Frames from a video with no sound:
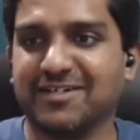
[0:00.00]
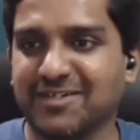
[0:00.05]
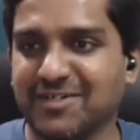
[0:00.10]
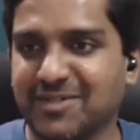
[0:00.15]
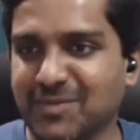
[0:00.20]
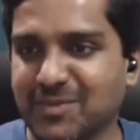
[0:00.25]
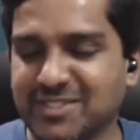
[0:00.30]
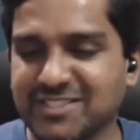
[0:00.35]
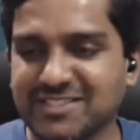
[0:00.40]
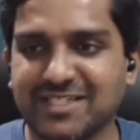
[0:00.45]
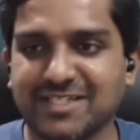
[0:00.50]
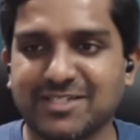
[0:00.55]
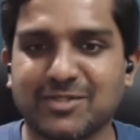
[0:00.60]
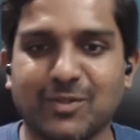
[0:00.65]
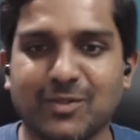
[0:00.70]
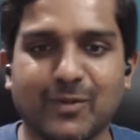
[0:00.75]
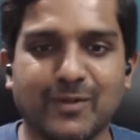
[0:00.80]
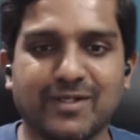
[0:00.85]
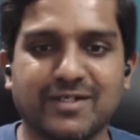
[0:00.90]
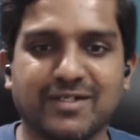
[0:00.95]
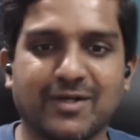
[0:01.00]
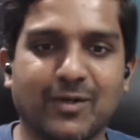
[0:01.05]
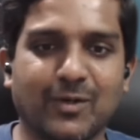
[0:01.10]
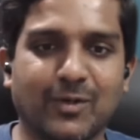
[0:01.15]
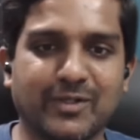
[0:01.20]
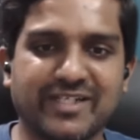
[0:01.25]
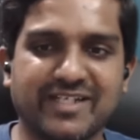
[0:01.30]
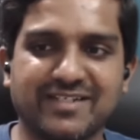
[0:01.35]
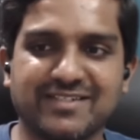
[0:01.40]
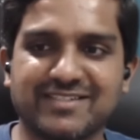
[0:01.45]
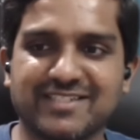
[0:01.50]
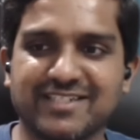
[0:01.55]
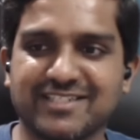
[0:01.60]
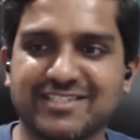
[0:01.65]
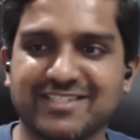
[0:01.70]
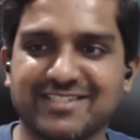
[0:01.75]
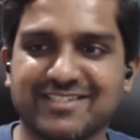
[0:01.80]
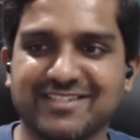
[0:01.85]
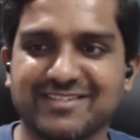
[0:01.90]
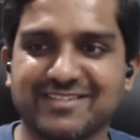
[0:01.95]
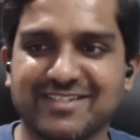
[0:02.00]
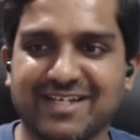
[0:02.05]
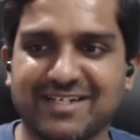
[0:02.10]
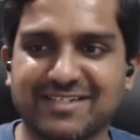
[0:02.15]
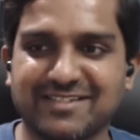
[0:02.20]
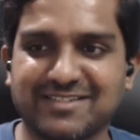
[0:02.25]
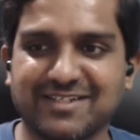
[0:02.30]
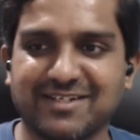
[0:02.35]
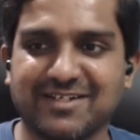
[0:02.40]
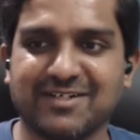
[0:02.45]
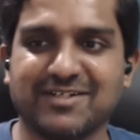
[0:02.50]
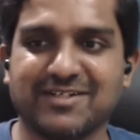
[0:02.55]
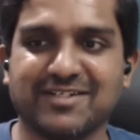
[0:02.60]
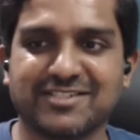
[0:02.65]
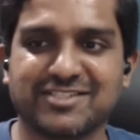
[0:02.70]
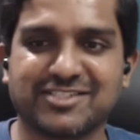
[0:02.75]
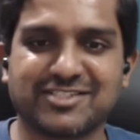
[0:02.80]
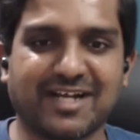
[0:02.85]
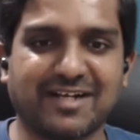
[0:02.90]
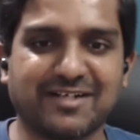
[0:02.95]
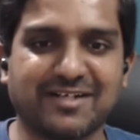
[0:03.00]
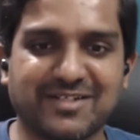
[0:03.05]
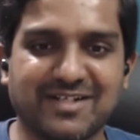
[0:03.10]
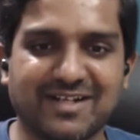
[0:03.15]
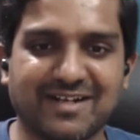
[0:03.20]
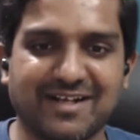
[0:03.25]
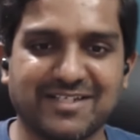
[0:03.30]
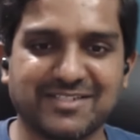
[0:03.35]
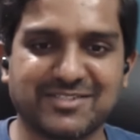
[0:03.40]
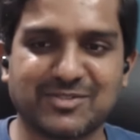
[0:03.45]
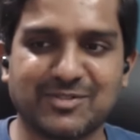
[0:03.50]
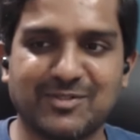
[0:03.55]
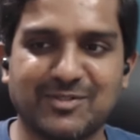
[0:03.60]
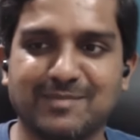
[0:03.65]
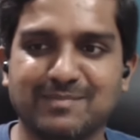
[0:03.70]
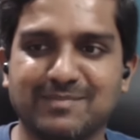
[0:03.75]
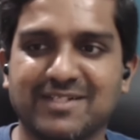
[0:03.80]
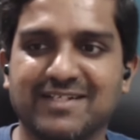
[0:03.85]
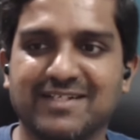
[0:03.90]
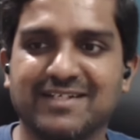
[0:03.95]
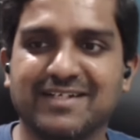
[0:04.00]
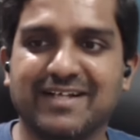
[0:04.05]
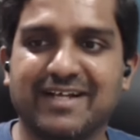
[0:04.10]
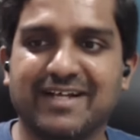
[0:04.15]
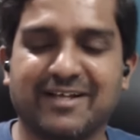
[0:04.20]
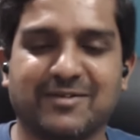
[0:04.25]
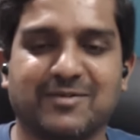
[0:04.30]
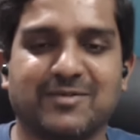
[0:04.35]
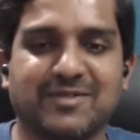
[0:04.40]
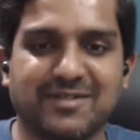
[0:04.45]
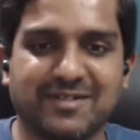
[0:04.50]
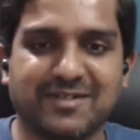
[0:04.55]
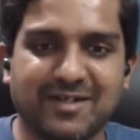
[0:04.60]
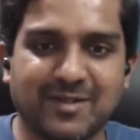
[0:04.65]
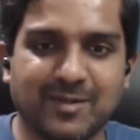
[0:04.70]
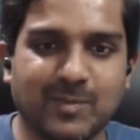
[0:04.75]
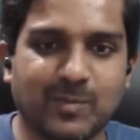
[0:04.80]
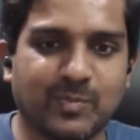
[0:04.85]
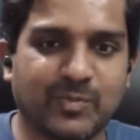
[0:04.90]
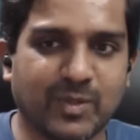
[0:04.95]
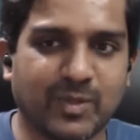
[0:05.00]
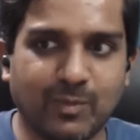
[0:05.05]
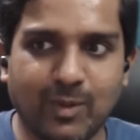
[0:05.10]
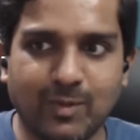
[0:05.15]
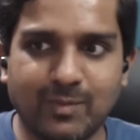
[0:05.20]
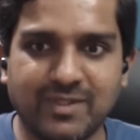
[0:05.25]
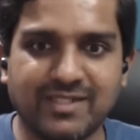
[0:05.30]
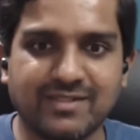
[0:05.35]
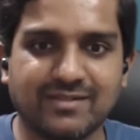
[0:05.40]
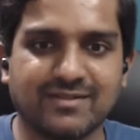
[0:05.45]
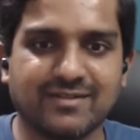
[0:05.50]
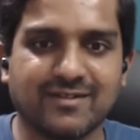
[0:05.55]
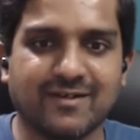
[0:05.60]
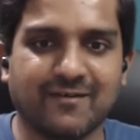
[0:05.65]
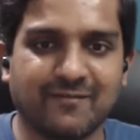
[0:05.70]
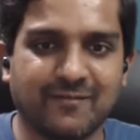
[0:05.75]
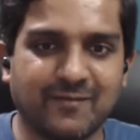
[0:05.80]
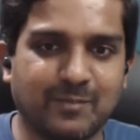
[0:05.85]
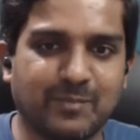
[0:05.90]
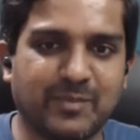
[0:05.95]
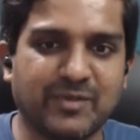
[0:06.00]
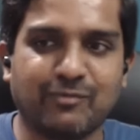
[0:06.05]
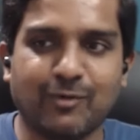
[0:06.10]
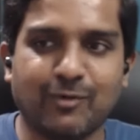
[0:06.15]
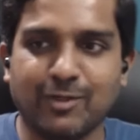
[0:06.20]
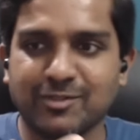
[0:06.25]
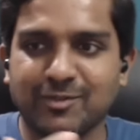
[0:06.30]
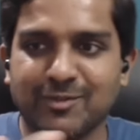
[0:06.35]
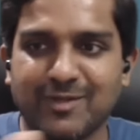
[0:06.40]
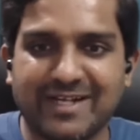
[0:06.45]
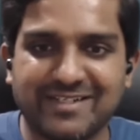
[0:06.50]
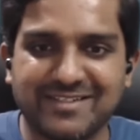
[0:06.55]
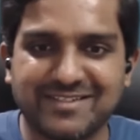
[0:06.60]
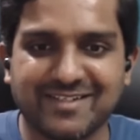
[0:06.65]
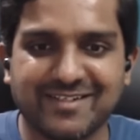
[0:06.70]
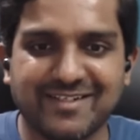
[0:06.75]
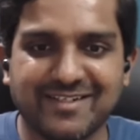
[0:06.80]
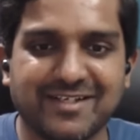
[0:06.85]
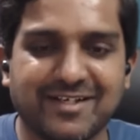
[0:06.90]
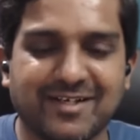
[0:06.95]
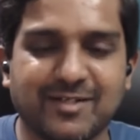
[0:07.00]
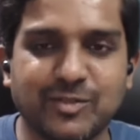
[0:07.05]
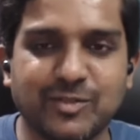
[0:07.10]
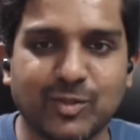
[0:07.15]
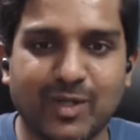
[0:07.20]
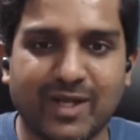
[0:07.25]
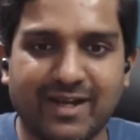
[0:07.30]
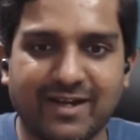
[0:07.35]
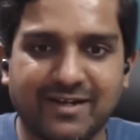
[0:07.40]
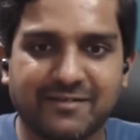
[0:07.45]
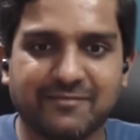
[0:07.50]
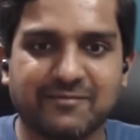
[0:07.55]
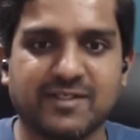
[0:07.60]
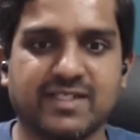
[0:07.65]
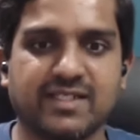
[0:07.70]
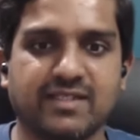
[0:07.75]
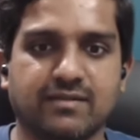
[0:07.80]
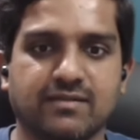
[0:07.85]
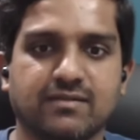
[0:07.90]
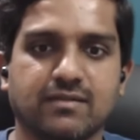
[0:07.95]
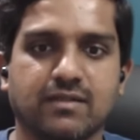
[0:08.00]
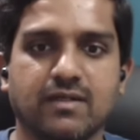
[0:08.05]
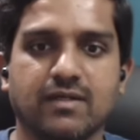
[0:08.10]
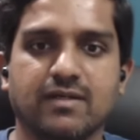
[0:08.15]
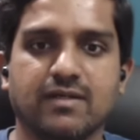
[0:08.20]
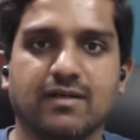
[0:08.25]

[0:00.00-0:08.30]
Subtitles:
what is that called, orientation in that start classroom, and the moment before you entering, you had a very